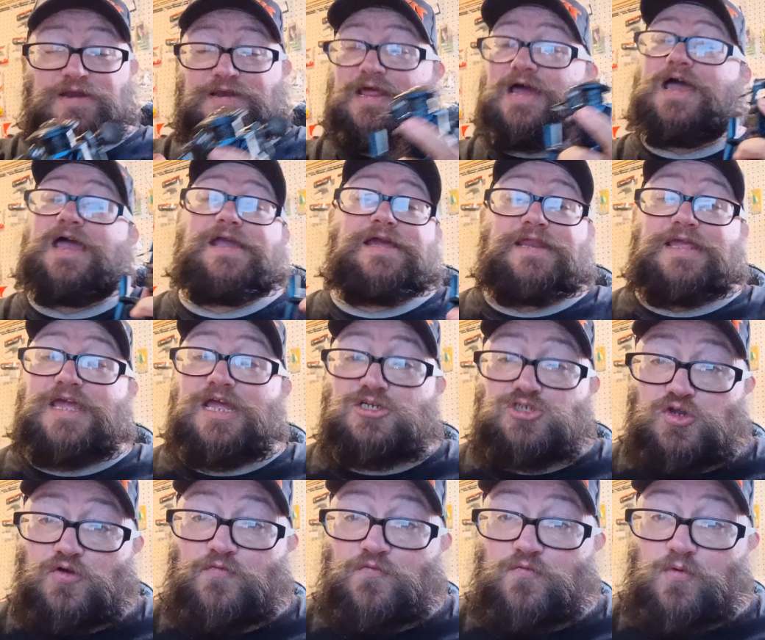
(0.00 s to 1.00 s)
Now I ain't gonna catch
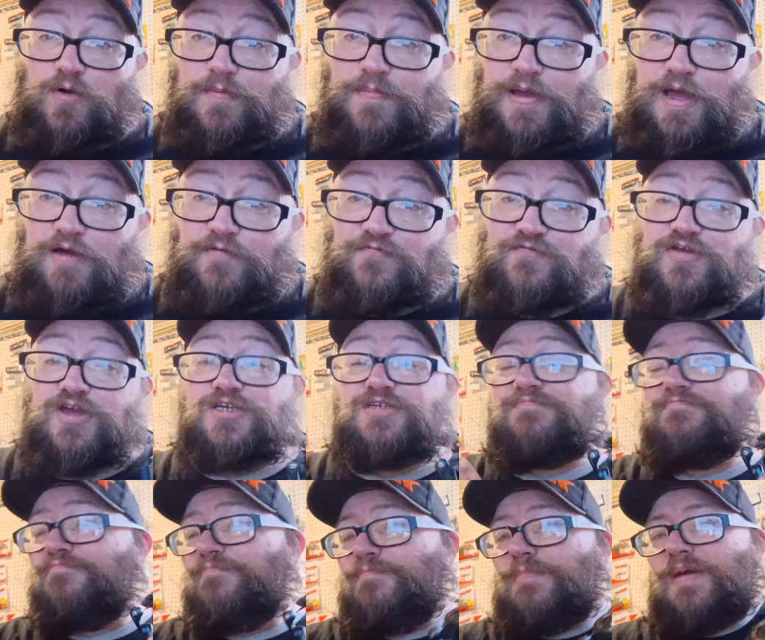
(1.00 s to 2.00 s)
no 40-pound
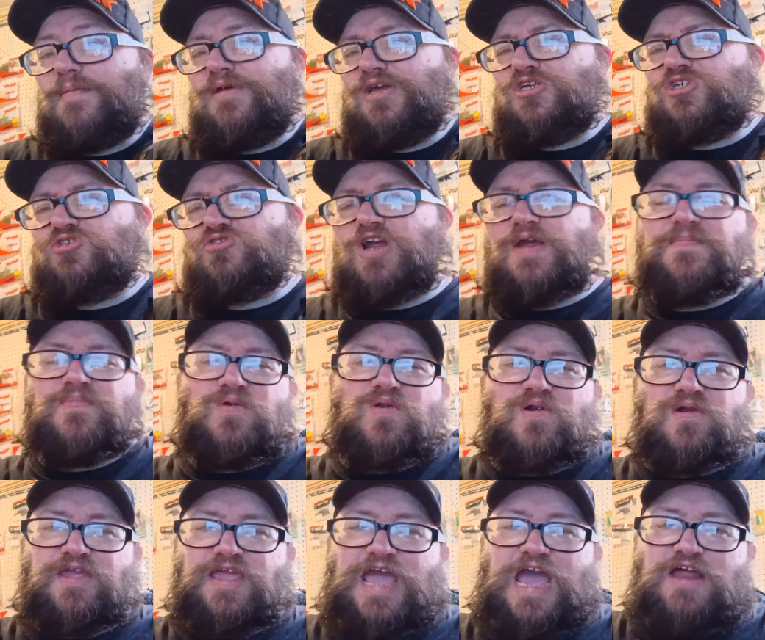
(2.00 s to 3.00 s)
fish. Maybe a striper
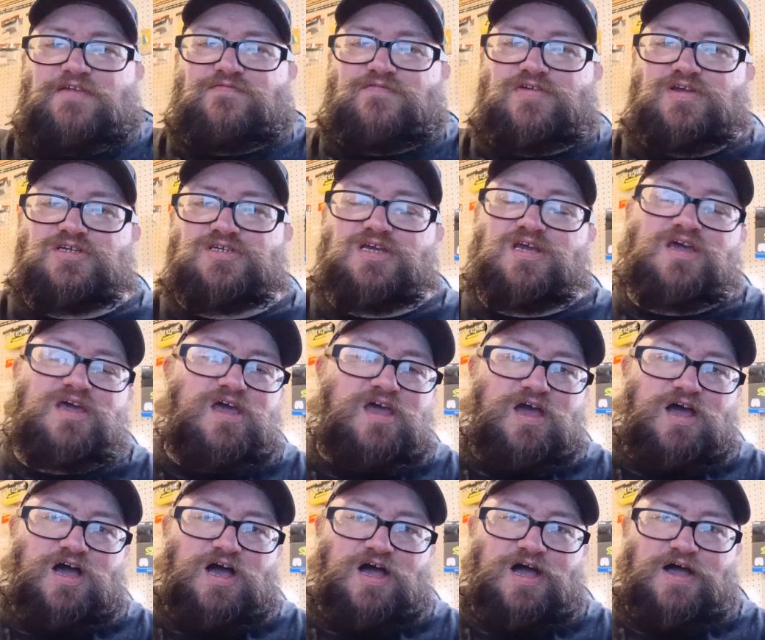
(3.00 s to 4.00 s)
or a catfish
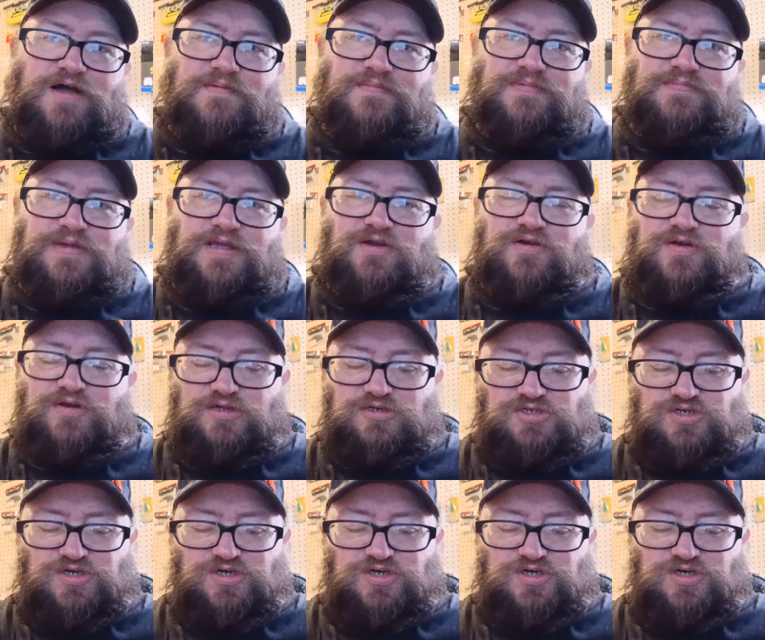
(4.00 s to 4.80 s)
here in New